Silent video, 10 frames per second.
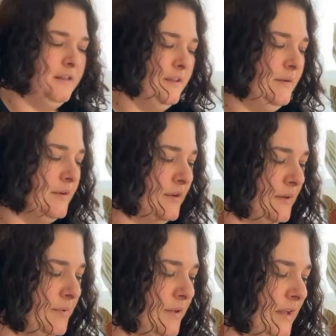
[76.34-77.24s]
that we're going
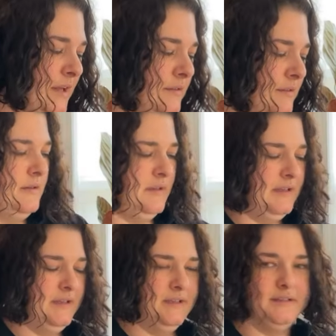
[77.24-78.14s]
to pull out
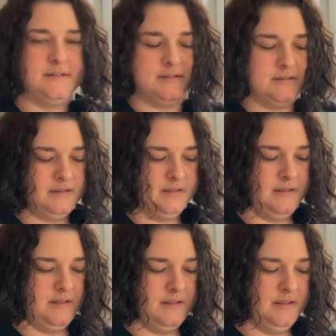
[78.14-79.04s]
is
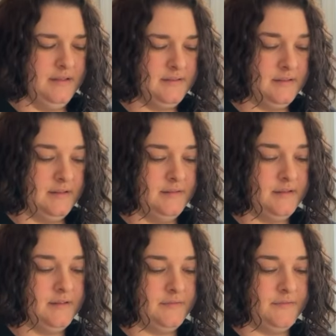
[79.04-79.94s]
this. This
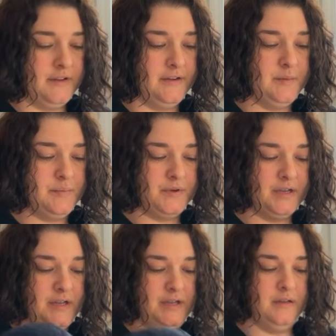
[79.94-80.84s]
is very
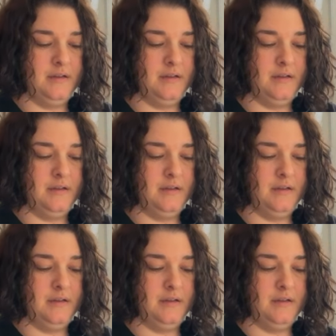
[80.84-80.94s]
pretty.